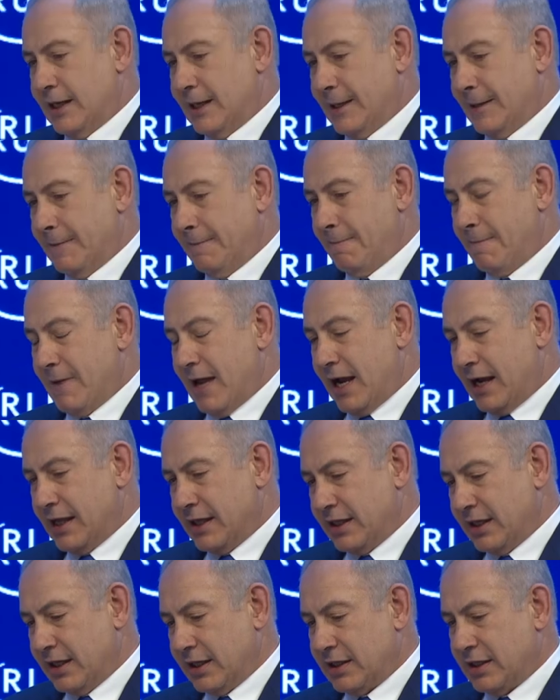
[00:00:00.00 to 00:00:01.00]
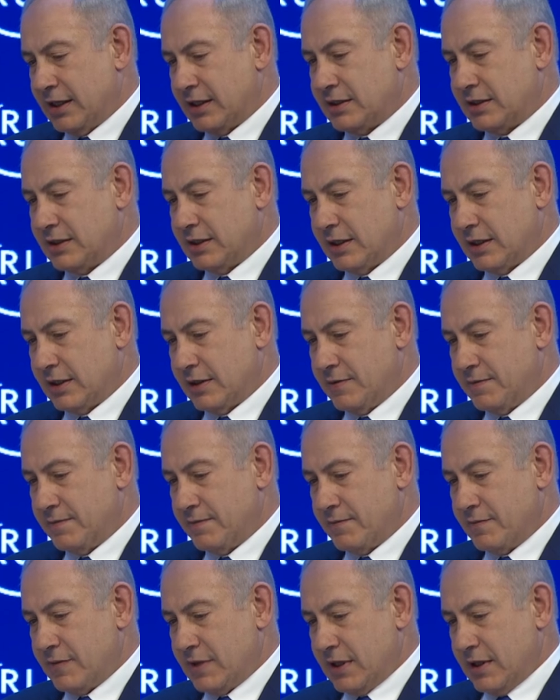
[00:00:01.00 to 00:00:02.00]
Um, I think that uh,
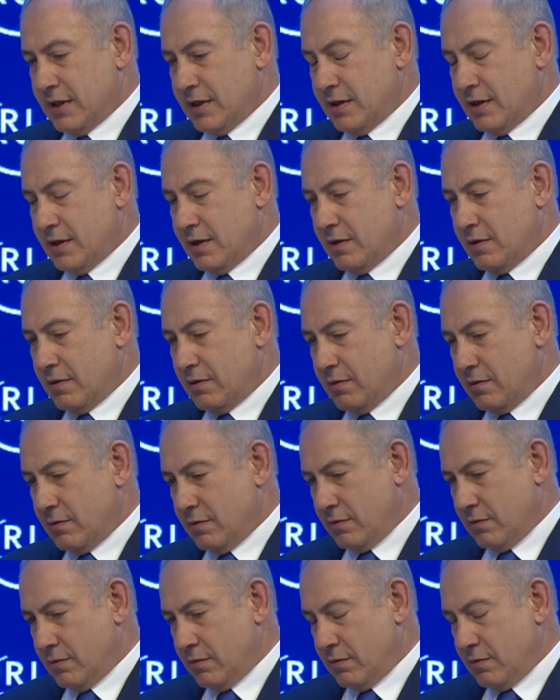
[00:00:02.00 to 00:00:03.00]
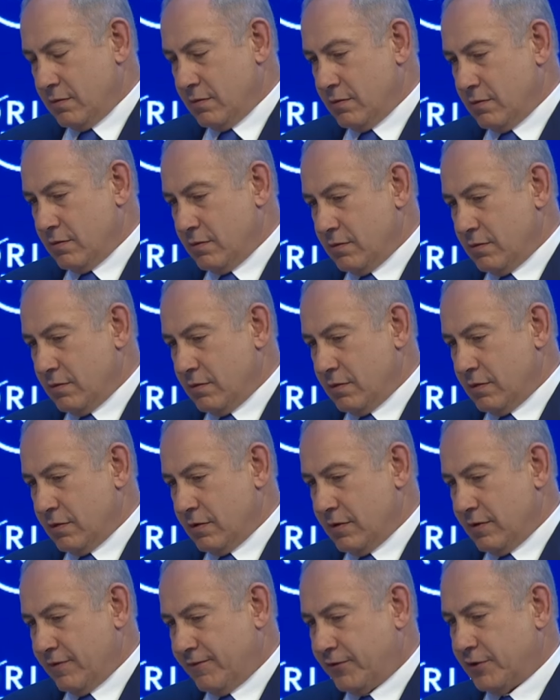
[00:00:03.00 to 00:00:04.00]
uh,
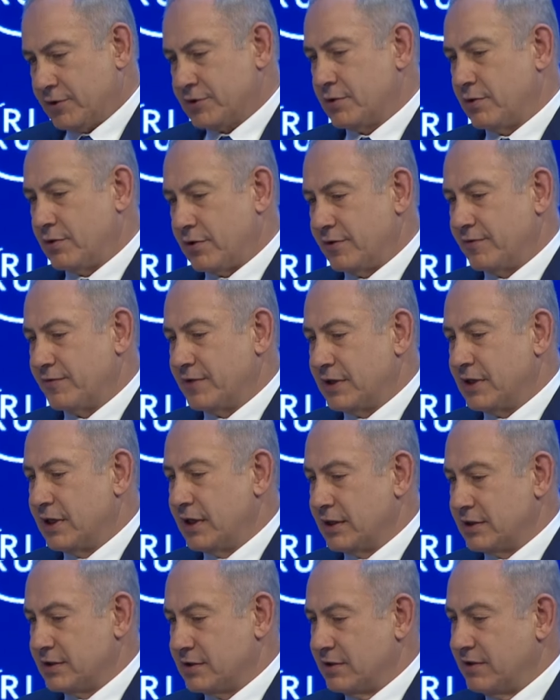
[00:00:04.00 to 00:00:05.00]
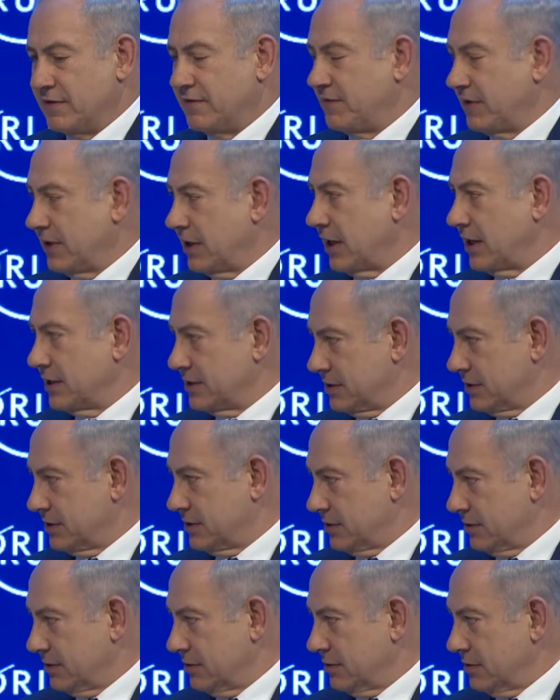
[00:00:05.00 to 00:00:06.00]
the first order of the day is to defeat
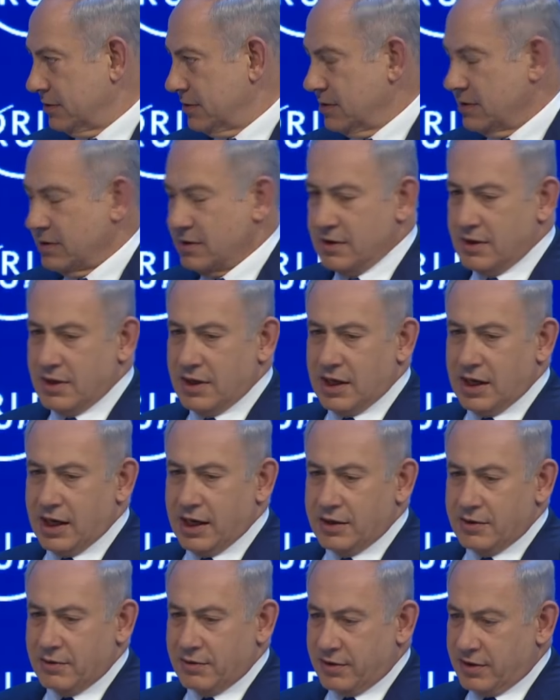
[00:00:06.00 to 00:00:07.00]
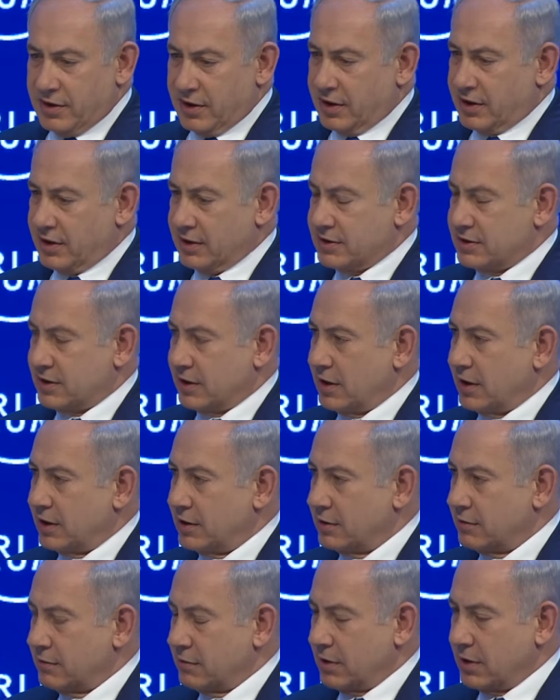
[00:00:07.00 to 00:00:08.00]
ISIS. I don't think it's an
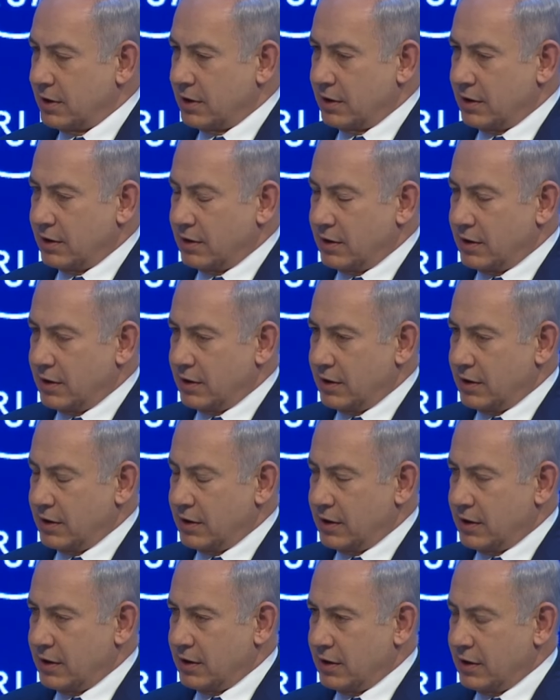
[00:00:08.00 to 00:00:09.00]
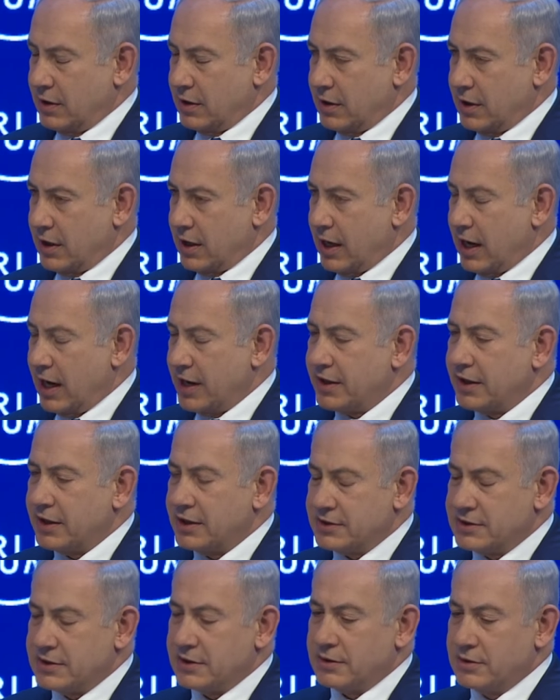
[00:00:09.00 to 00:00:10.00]
un, uh, uh I think
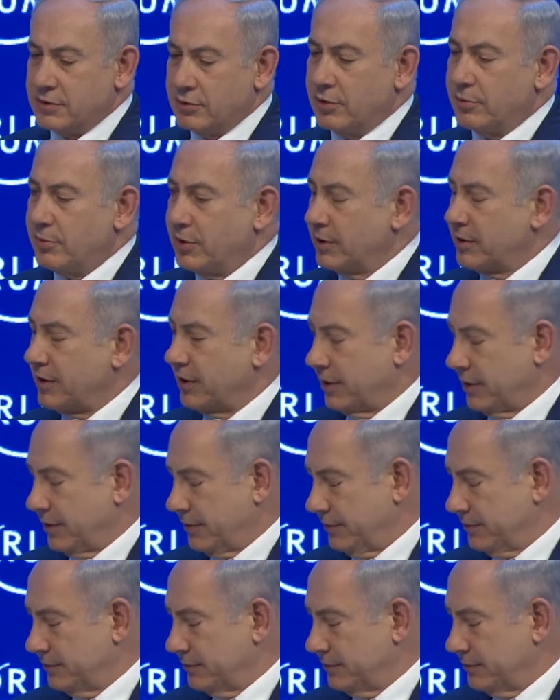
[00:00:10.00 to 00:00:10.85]
it's a doable thing.